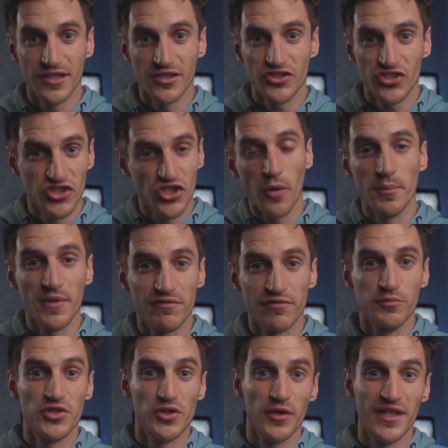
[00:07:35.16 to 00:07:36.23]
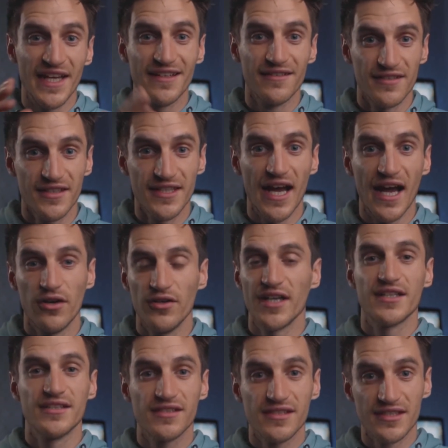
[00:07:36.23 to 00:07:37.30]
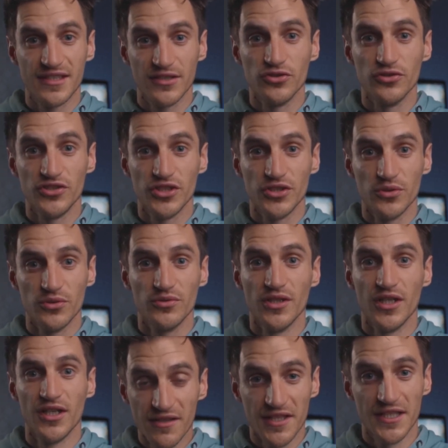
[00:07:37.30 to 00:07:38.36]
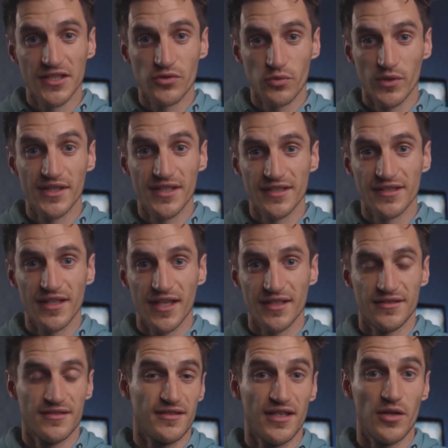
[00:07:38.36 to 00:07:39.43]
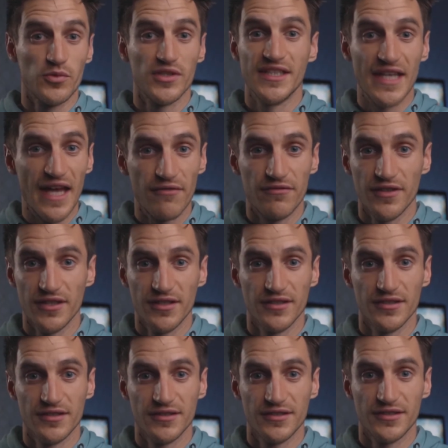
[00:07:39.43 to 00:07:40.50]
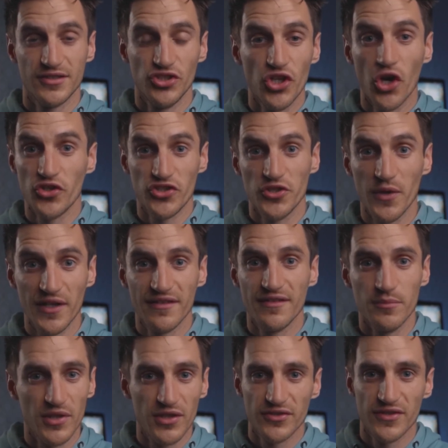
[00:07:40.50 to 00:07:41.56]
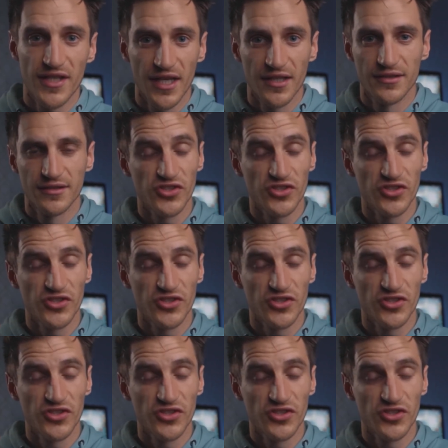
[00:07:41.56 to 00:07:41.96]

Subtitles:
stop me from doing anything now. I can still do things with this lens and I would never not do anything because of that.